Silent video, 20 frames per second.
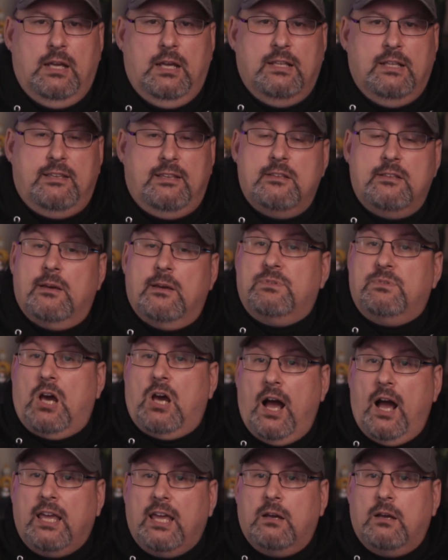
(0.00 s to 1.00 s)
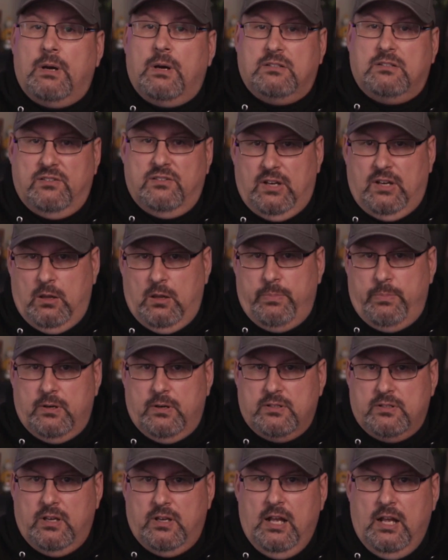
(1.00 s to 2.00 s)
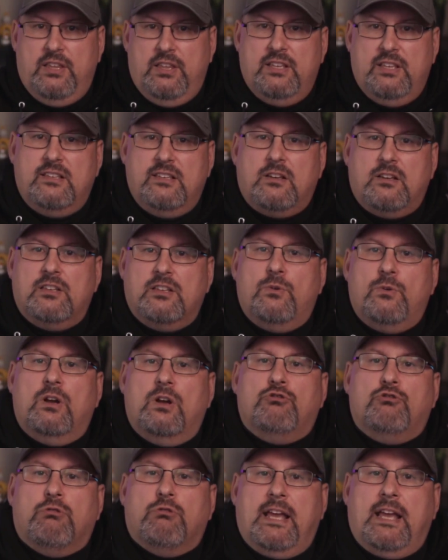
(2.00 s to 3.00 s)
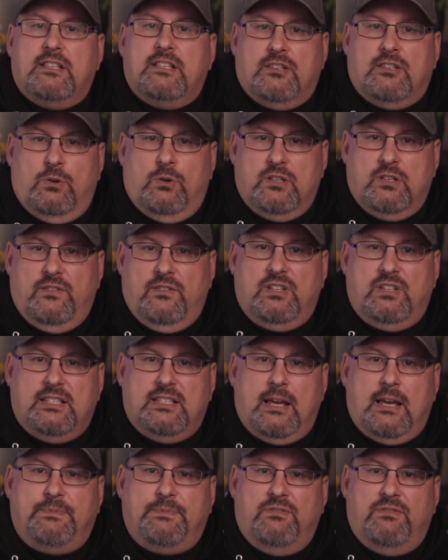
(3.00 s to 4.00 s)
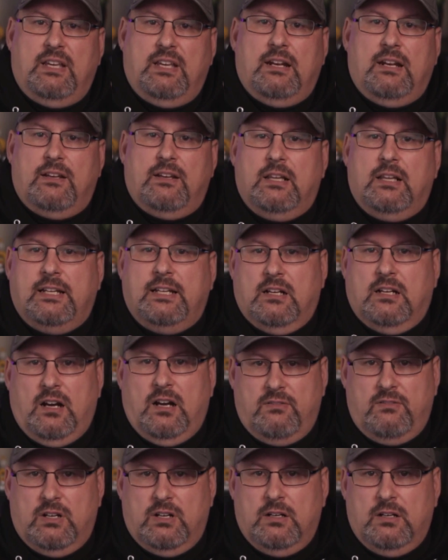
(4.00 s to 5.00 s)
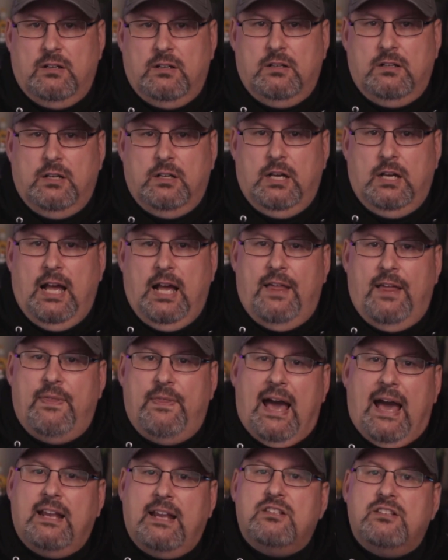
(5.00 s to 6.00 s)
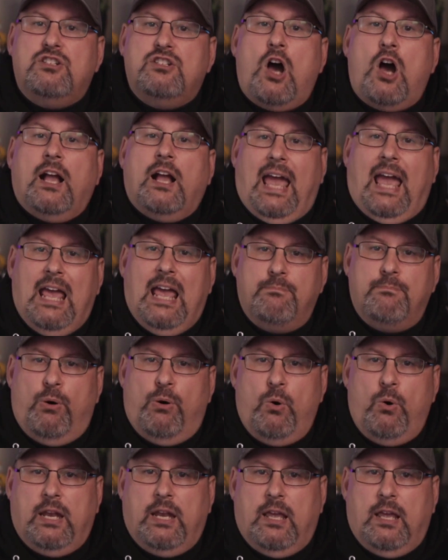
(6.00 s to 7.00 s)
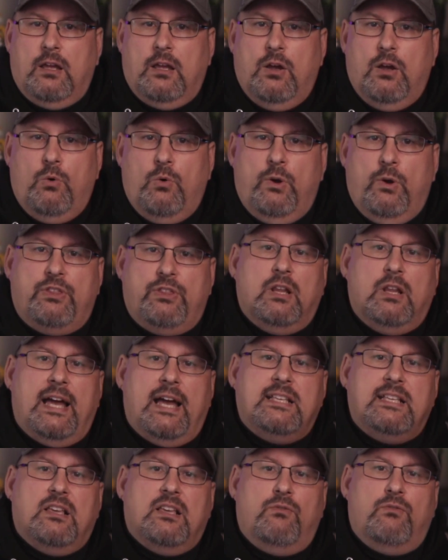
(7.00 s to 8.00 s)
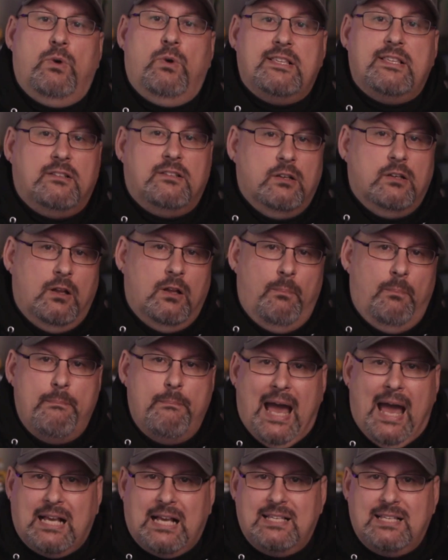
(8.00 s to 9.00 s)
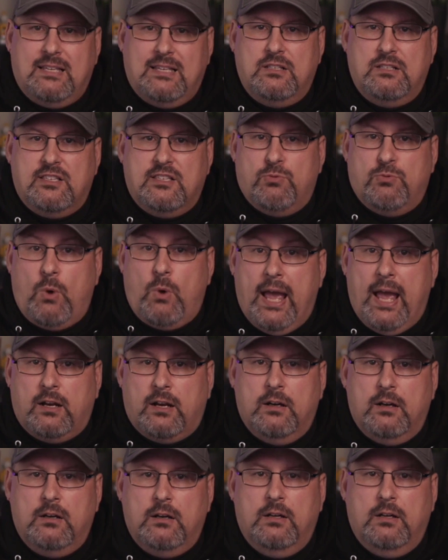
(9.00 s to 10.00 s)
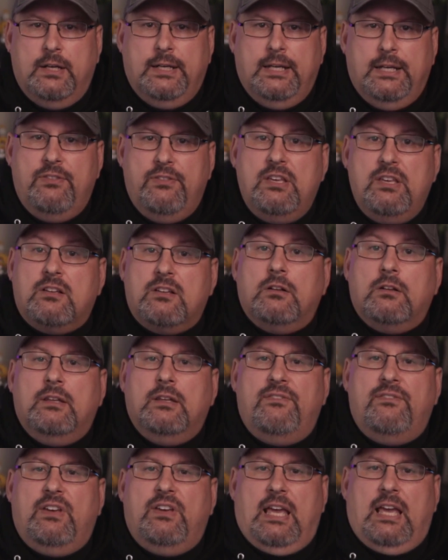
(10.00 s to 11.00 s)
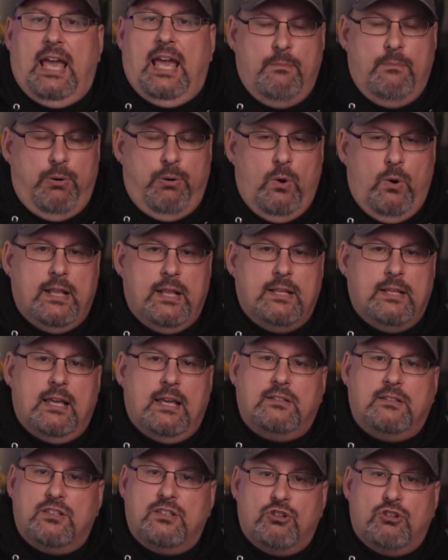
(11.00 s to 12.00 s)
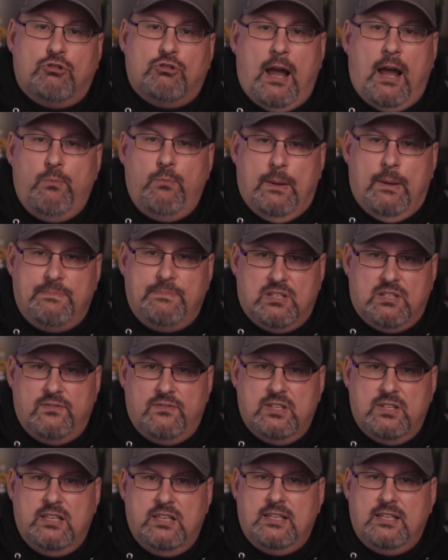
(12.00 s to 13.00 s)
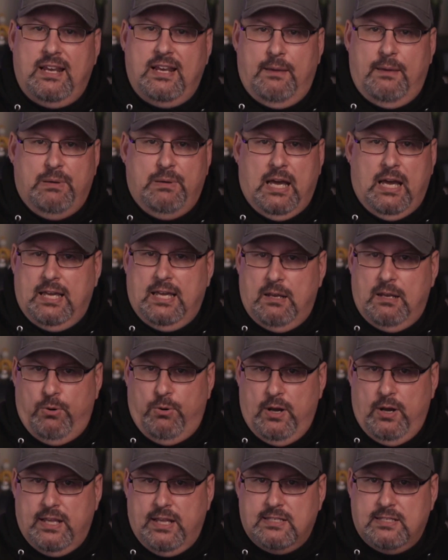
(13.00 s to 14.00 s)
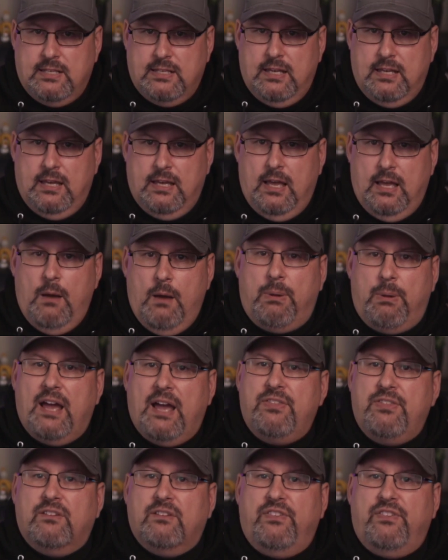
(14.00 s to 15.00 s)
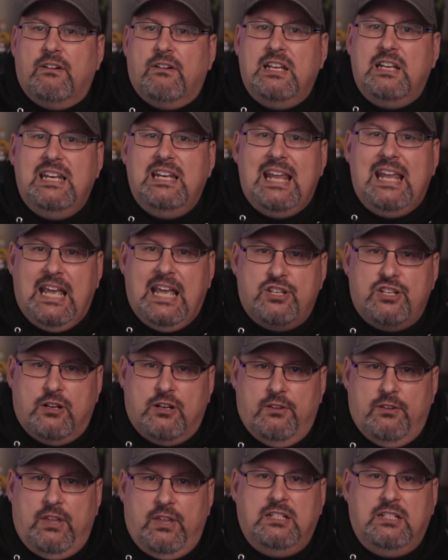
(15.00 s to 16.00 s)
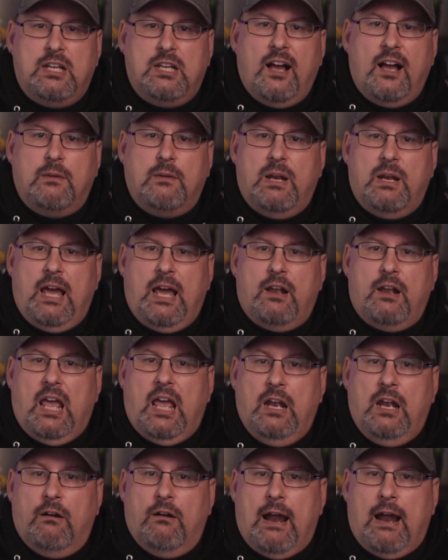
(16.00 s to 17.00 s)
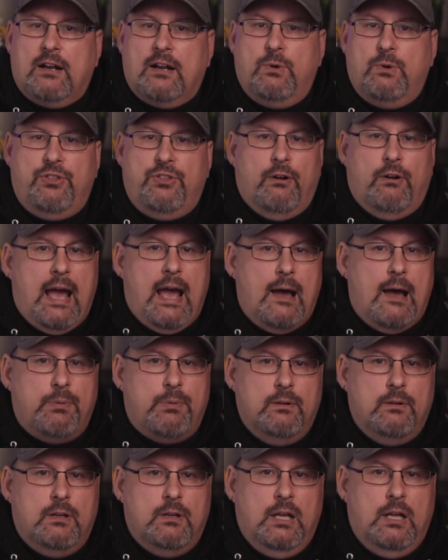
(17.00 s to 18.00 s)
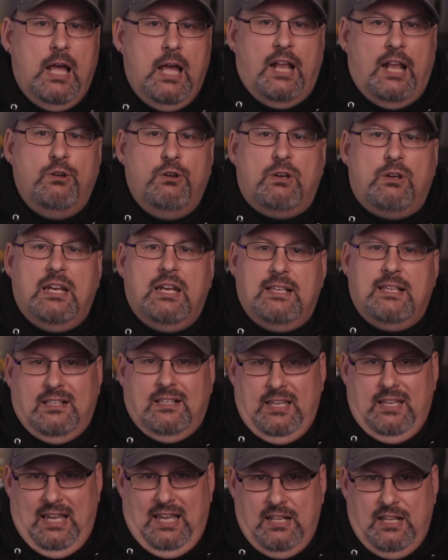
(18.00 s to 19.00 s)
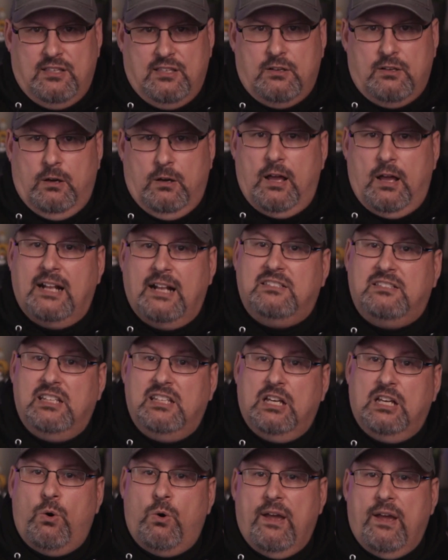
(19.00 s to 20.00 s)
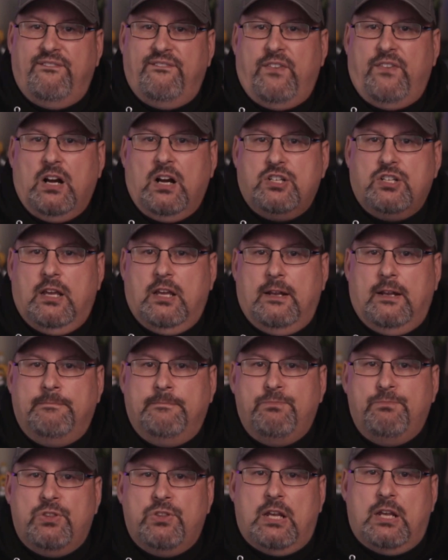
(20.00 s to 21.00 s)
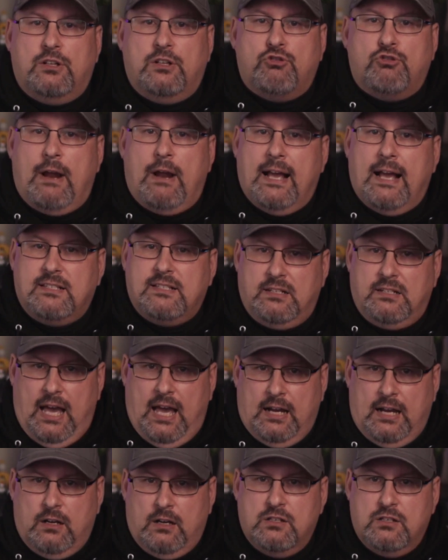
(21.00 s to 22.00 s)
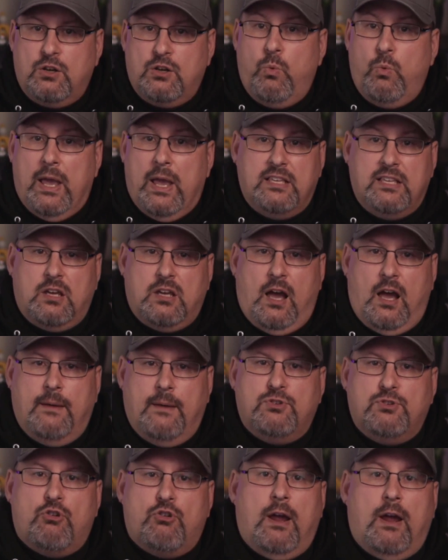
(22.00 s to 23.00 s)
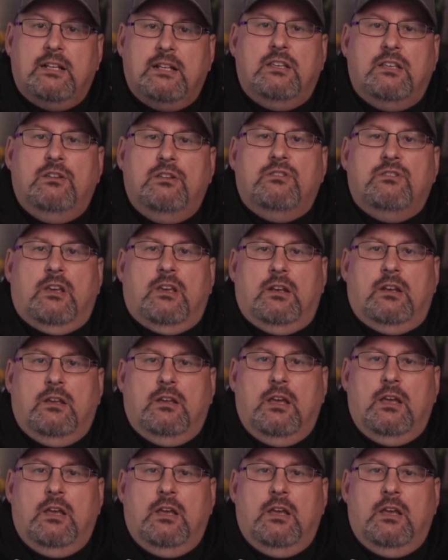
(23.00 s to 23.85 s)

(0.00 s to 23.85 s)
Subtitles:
Since I'm talking about developers, this is also a great source of deceptive data I'd like to cover. And that is doc endpointing with the likes of WSDL, MEX, and Swagger. These are living endpoints that describe web services and API endpoints. By their very nature, they document how to interact with your app. And you can easily insert a decoy function that attracts attackers to waste time trying to use it.